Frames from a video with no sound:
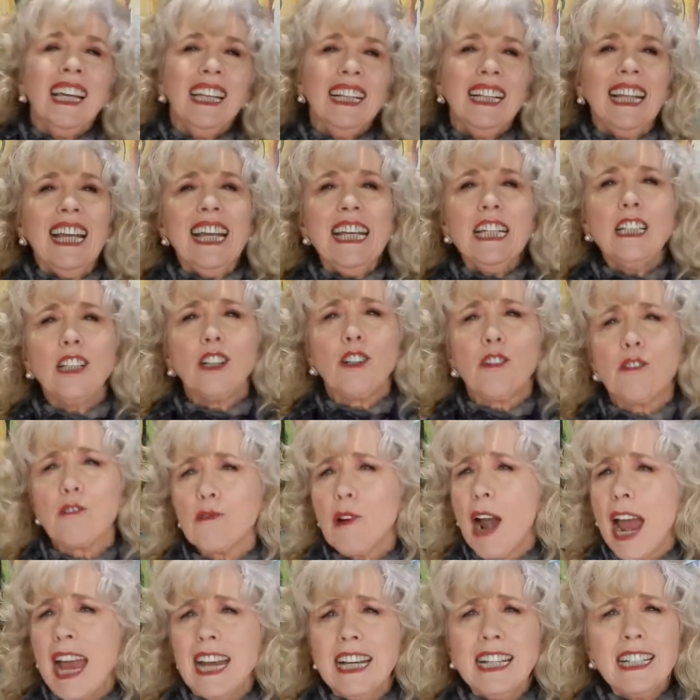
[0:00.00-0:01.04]
In these
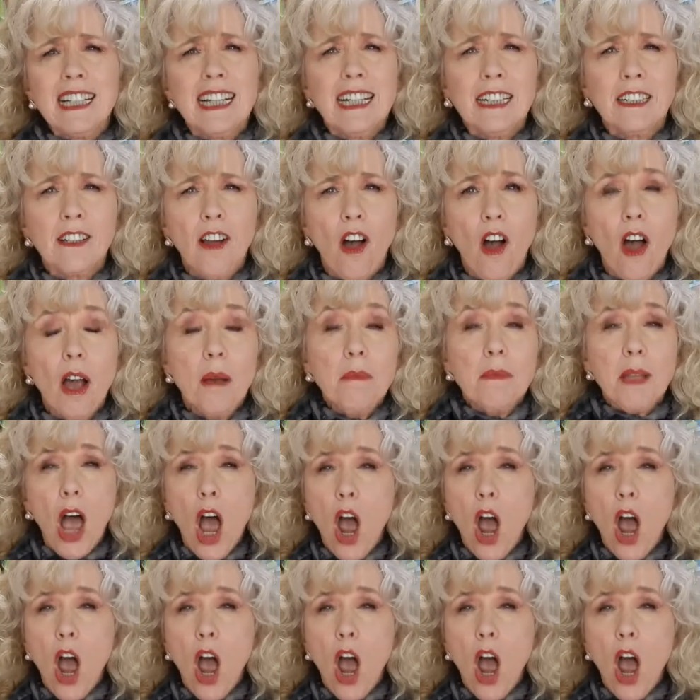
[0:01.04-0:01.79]
crazy times,